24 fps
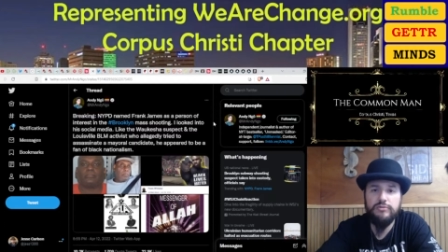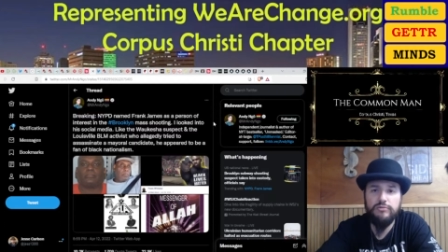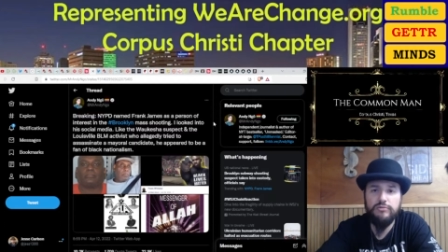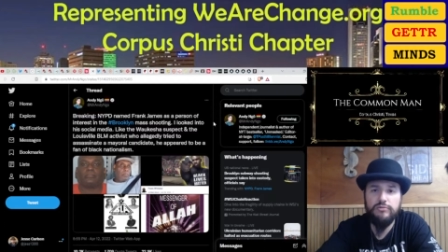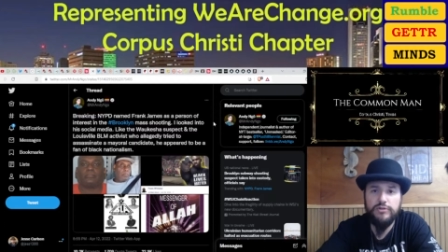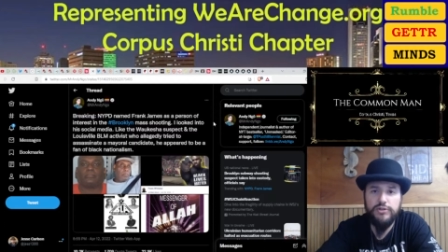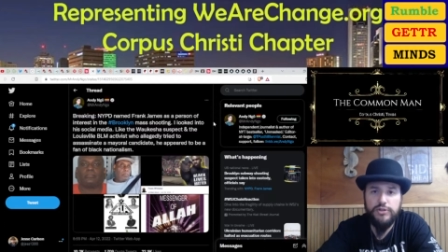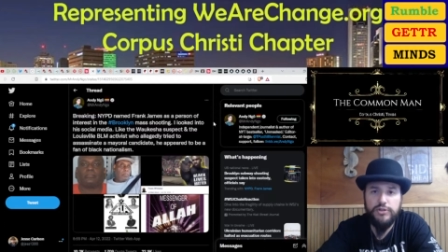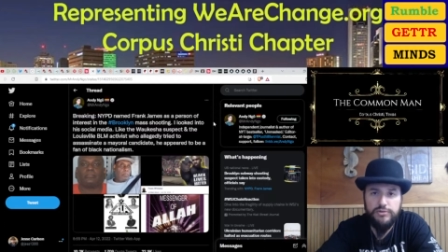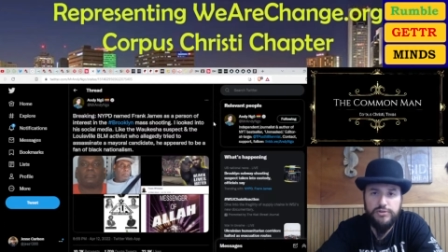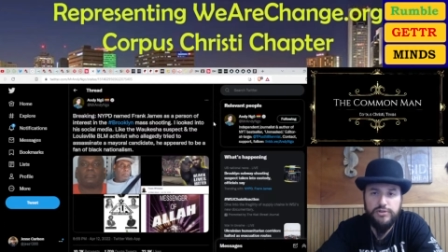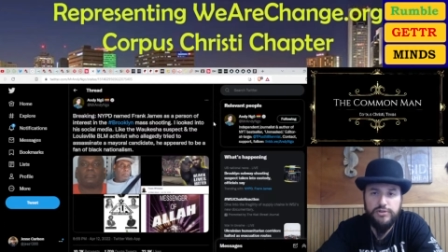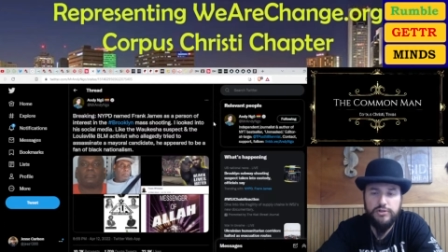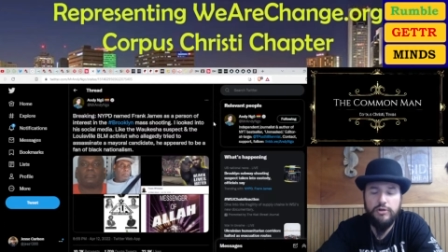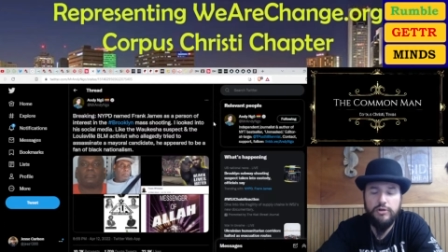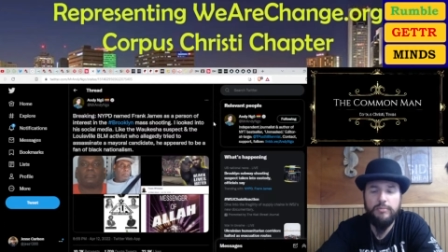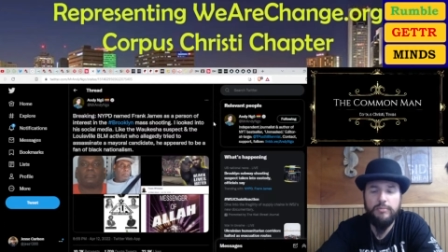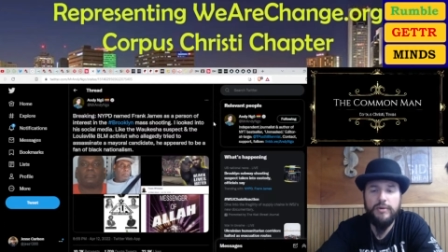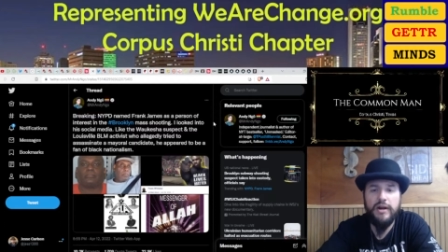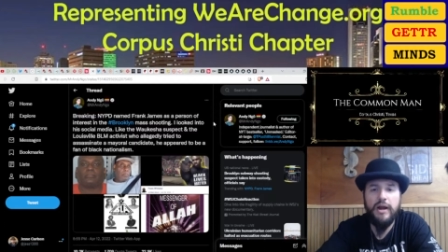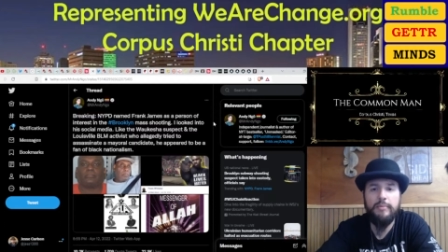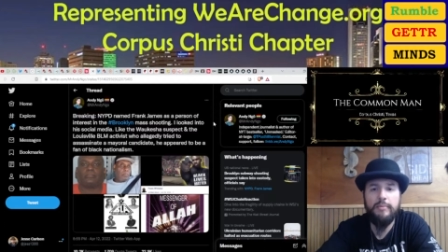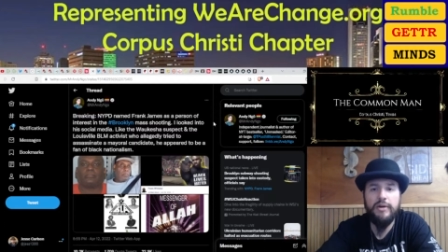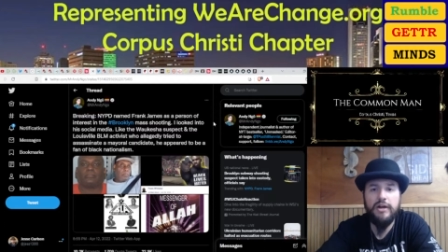YouTube
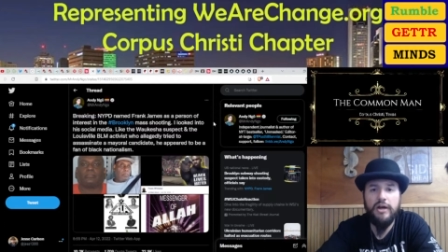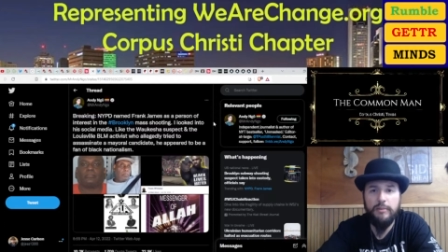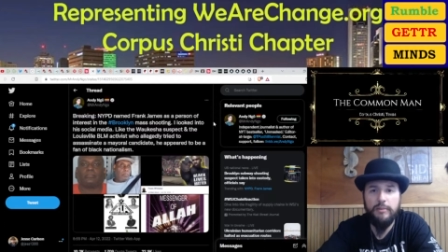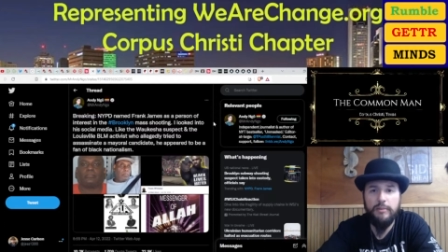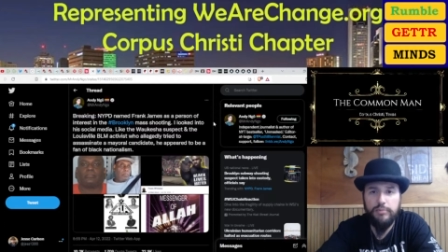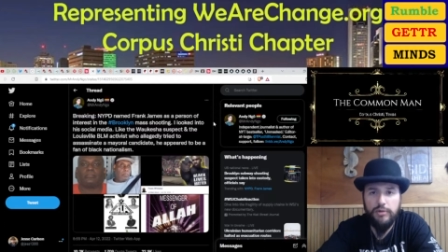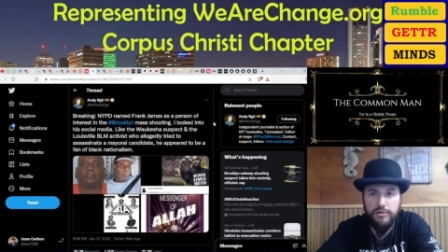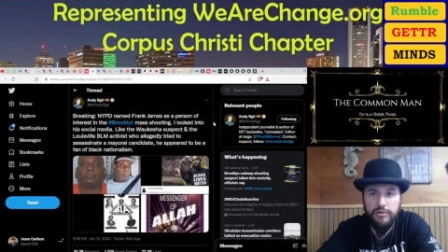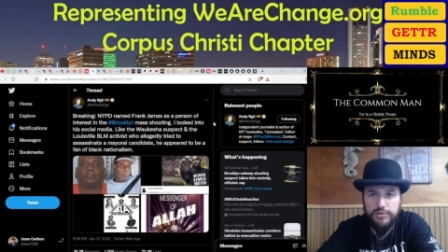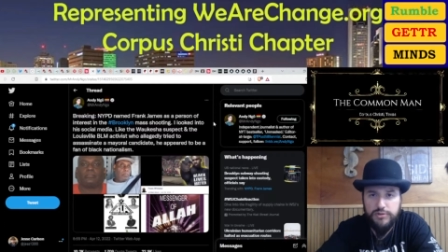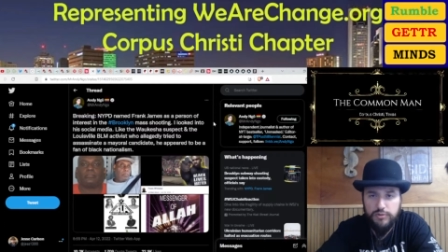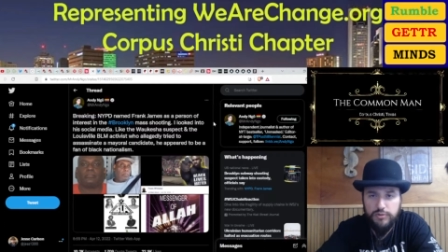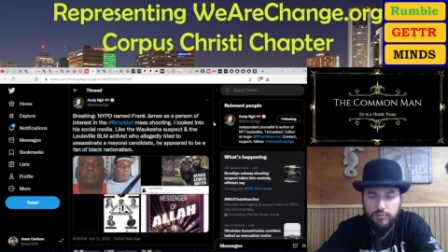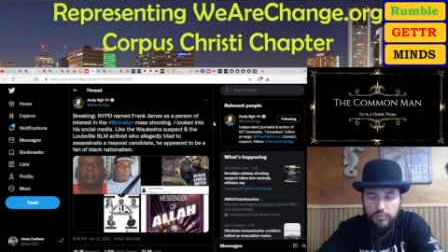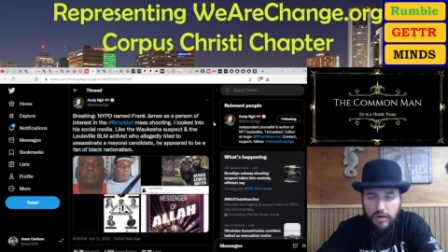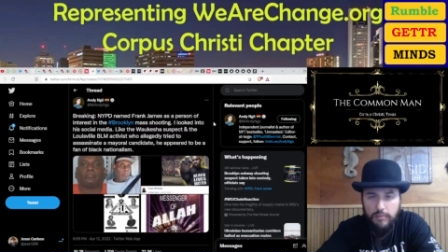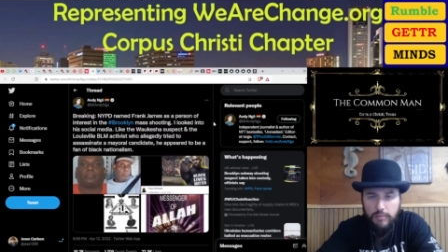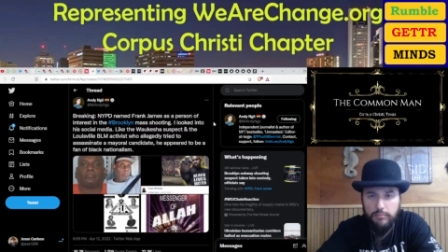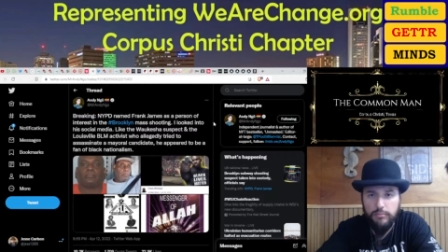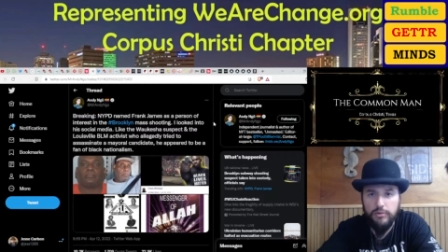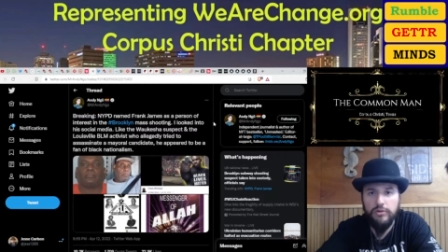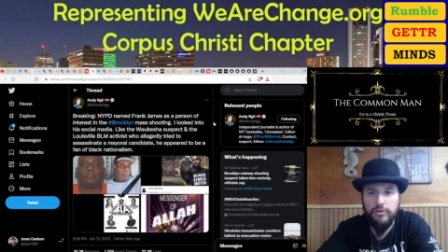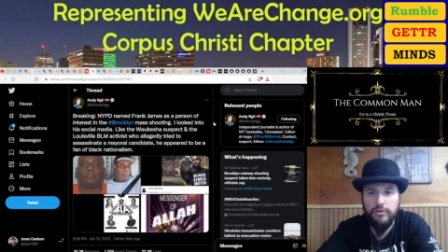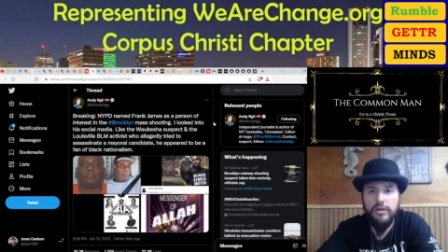and I'm going to upload it to
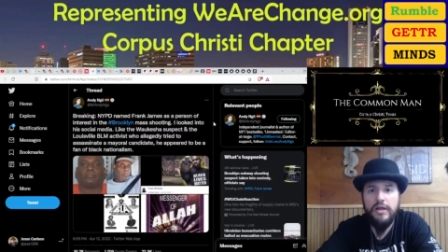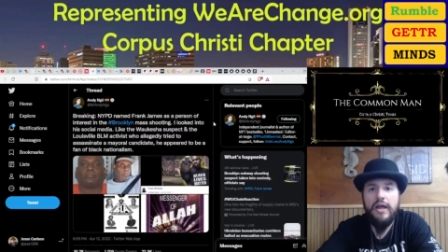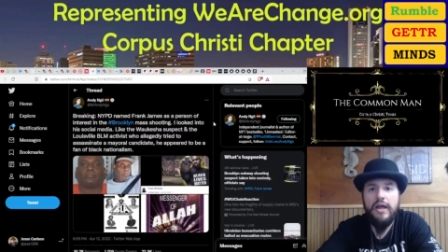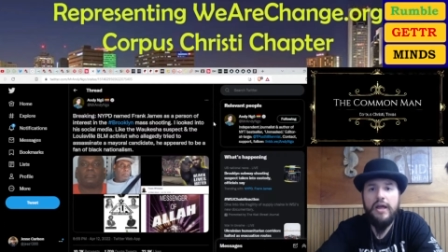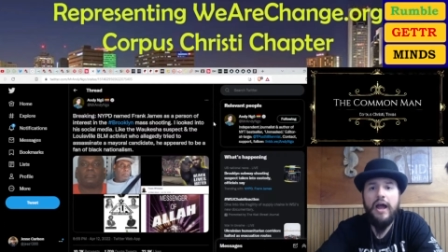Rumble,